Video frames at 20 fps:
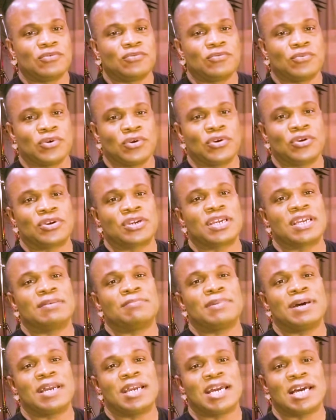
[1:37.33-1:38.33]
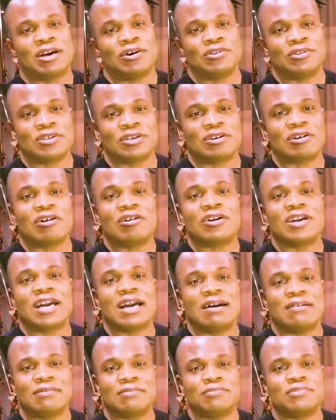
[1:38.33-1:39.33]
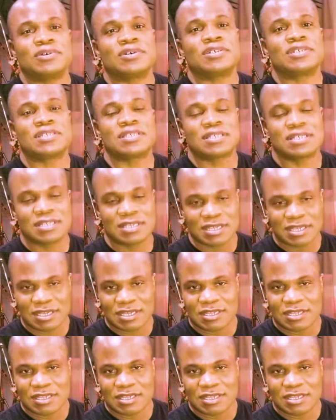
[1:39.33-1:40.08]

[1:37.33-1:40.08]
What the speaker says: work and my outlook on comic books